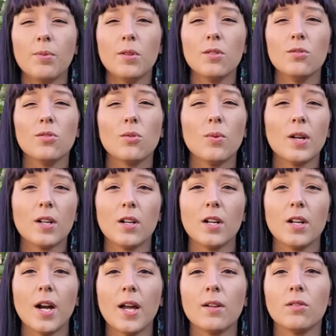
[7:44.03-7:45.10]
They produce
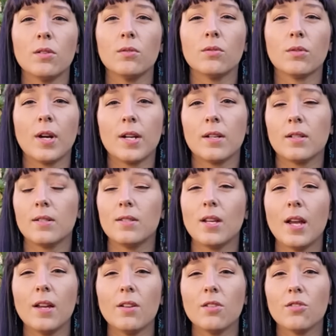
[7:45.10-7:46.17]
quicker and grow great in
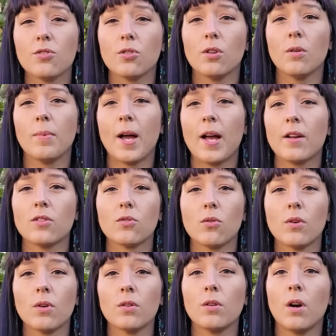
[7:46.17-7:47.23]
containers, grow bags,
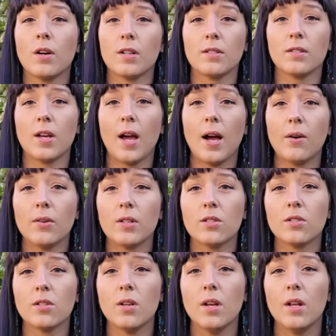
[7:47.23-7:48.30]
or garden
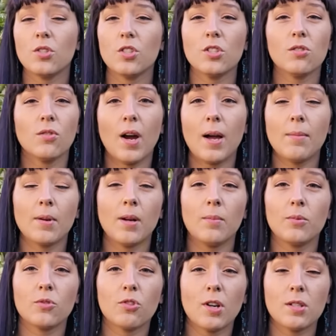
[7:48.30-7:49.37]
towers, or just grab a
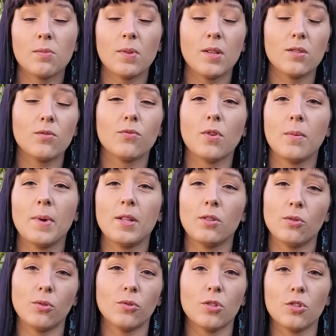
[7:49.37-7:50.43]
couple transplants from a
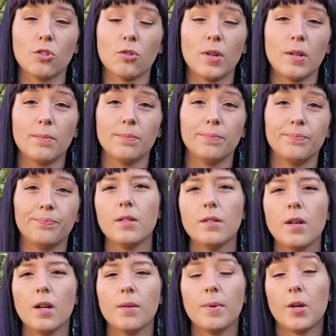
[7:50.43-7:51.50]
local nursery. Now let's
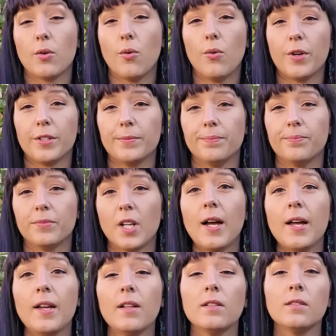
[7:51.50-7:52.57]
talk about corn.
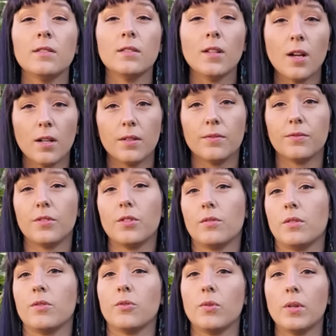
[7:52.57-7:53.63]
I love to
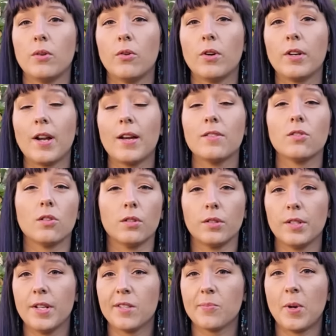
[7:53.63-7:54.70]
grow sweet corn as
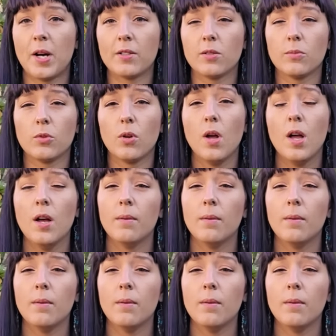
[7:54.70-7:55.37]
early as possible.